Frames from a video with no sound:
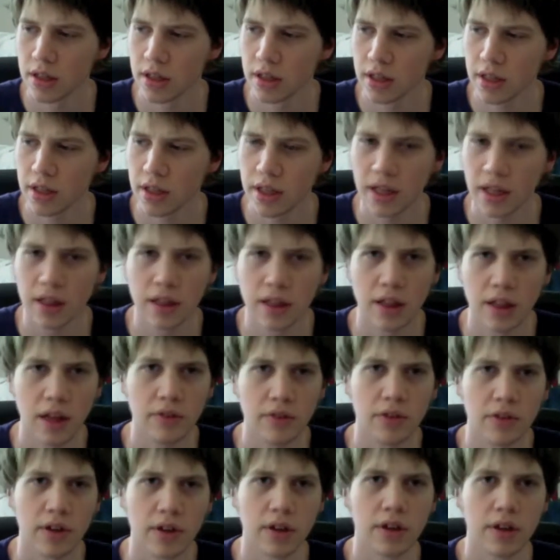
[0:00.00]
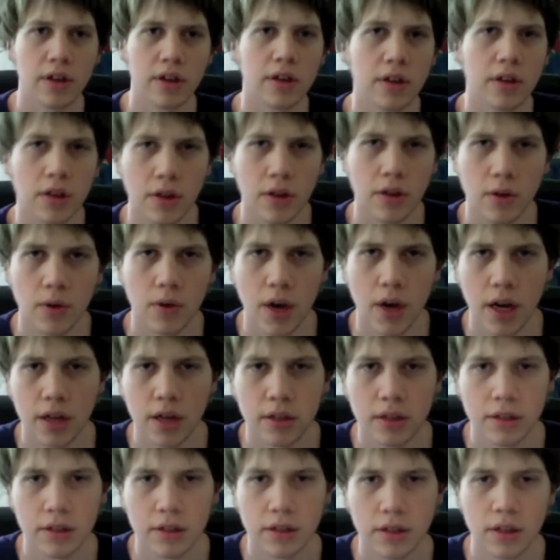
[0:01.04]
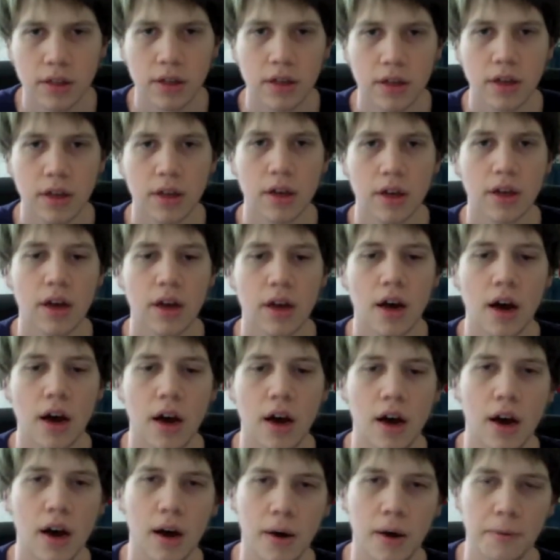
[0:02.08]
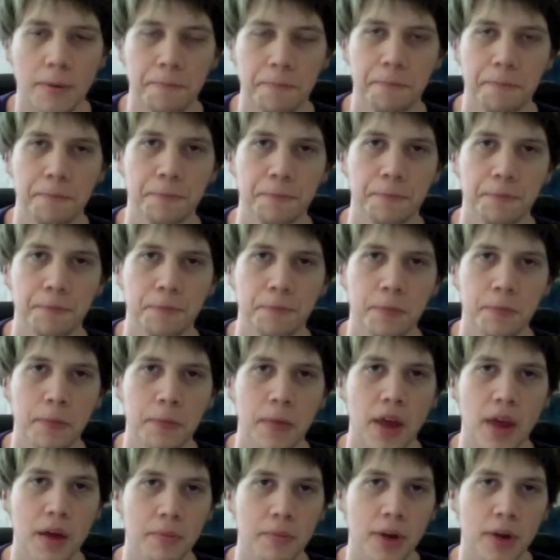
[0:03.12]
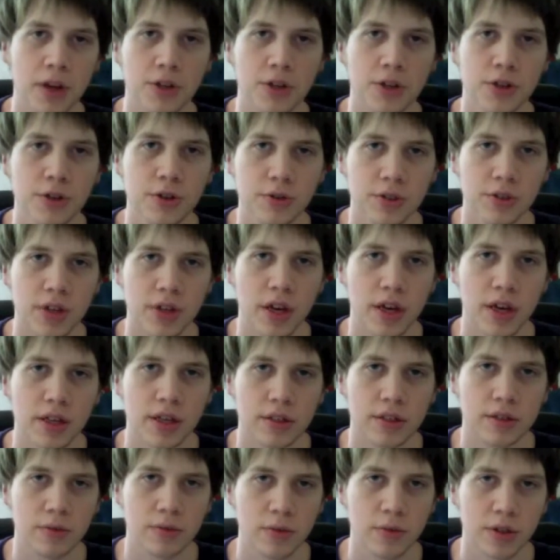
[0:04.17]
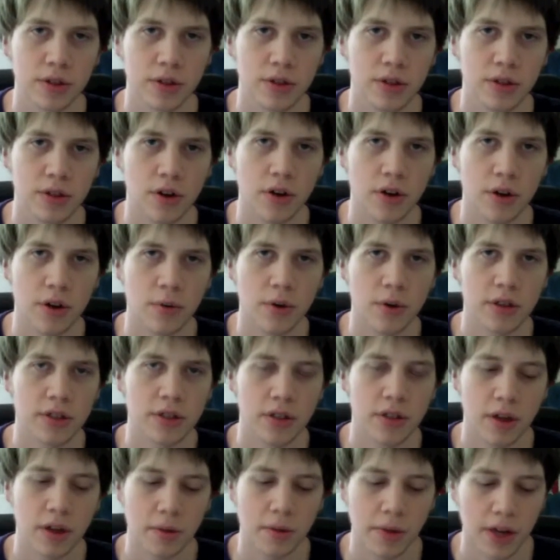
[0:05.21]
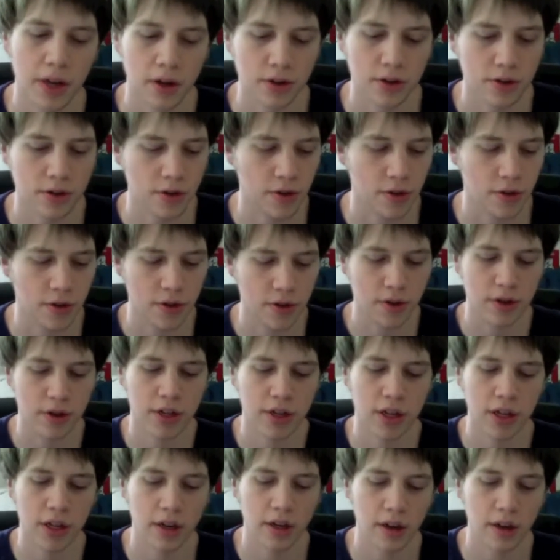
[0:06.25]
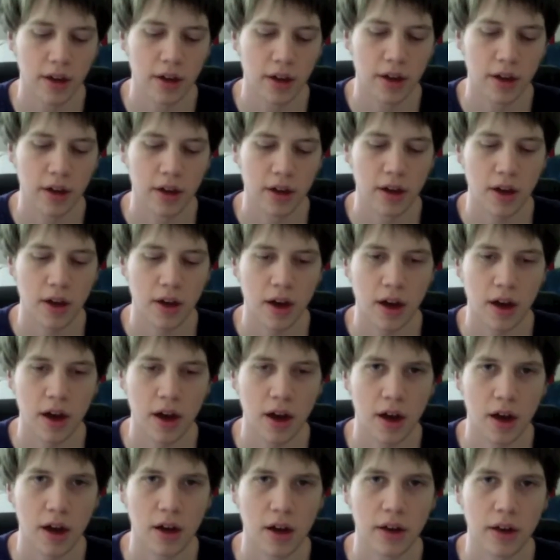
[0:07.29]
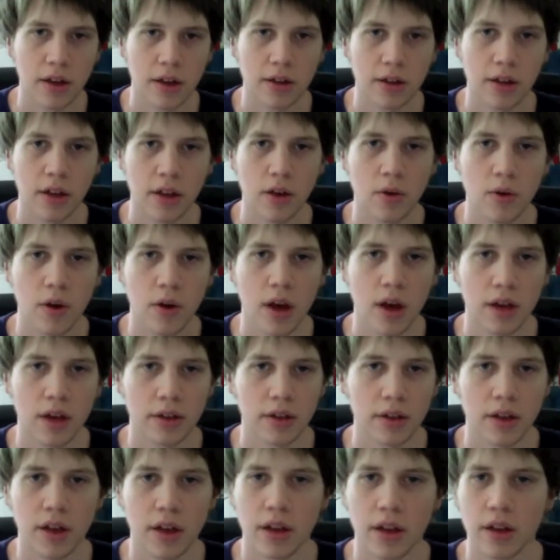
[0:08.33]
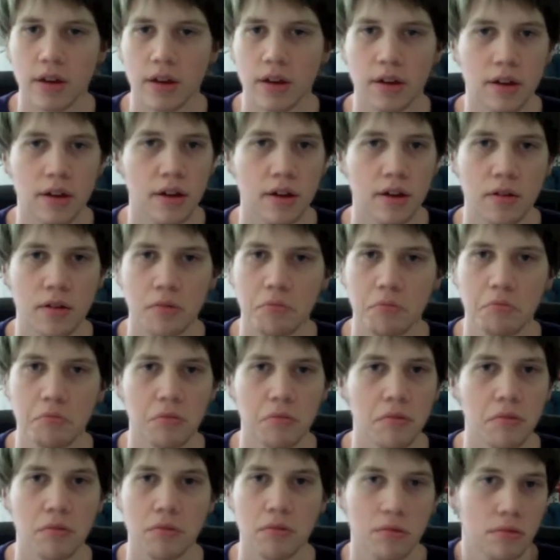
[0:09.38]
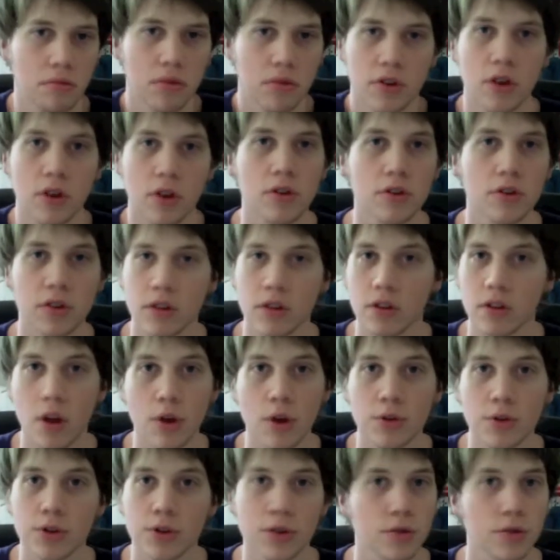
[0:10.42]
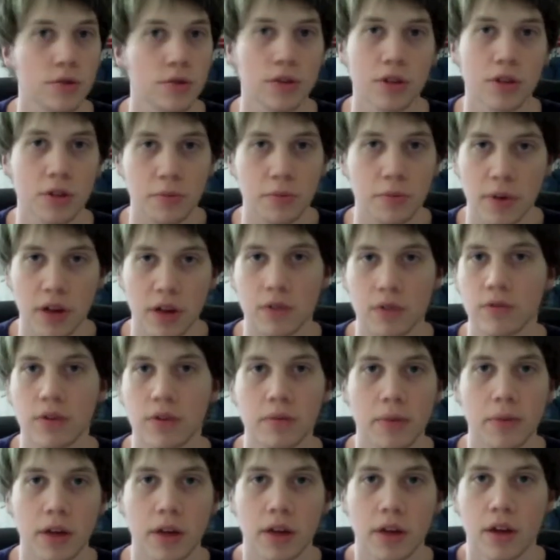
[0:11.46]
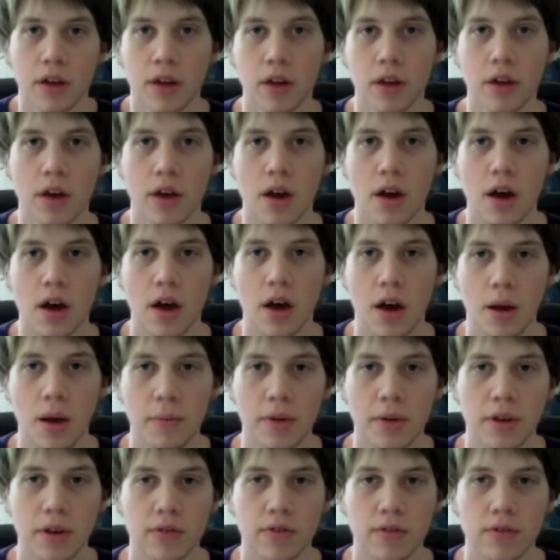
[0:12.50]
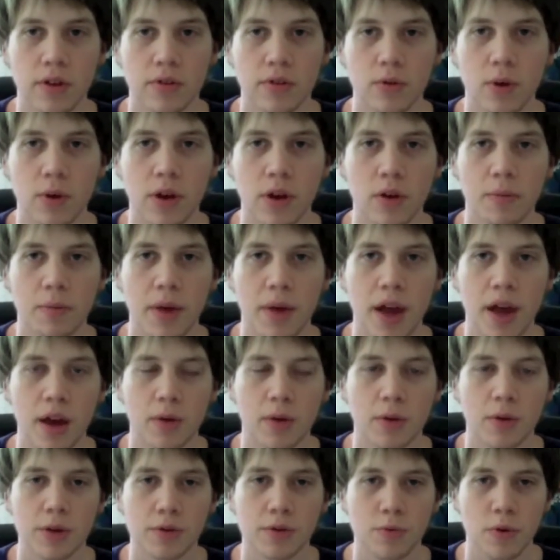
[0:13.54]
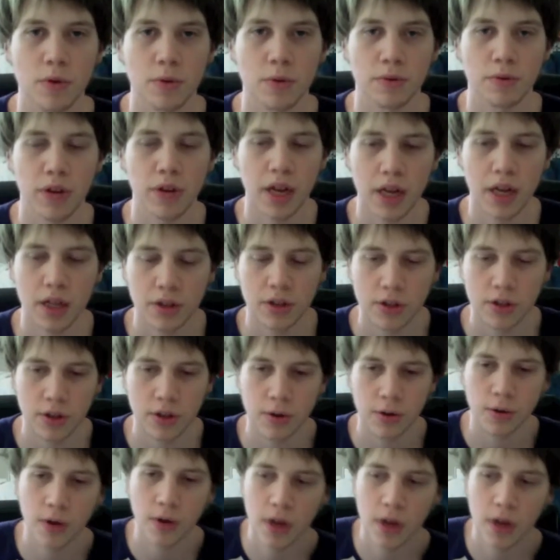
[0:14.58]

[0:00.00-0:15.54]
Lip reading: 11 in the U.S. And my shoe size was 31 centimeters or 13 in the U.S. And seriously, no shoes in Japan fit me. If we go back, which we're planning to,